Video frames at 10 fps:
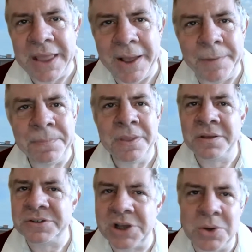Yeah.
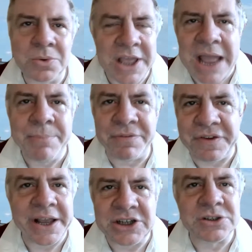So
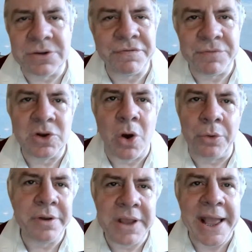gamification of
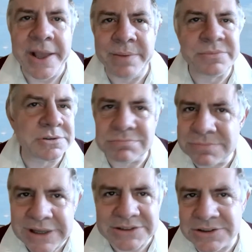non-games,
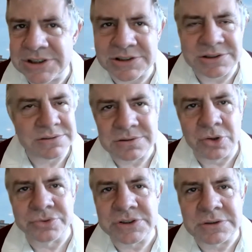that's just
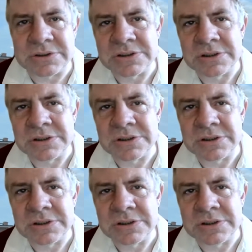nonsense.